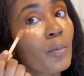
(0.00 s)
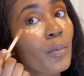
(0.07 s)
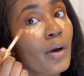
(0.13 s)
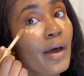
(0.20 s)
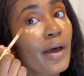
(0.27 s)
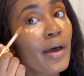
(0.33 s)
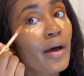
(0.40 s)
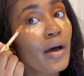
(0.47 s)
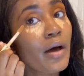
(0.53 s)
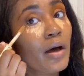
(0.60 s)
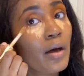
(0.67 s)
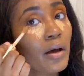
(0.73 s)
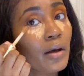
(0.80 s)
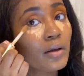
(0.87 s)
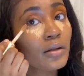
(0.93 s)
But
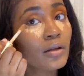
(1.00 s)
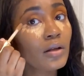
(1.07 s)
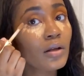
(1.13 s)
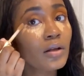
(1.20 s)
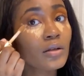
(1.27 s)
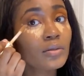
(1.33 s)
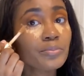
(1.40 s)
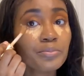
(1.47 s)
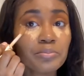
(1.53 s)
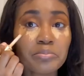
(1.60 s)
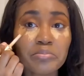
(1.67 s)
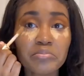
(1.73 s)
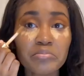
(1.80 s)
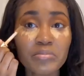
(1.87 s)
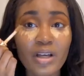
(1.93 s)

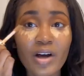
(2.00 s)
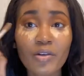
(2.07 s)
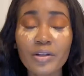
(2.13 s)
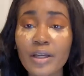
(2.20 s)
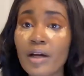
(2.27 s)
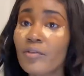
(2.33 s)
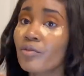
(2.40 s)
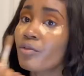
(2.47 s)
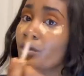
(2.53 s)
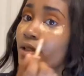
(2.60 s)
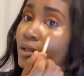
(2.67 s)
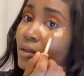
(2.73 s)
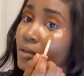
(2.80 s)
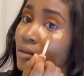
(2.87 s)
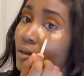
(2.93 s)
I only have
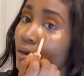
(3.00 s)
one.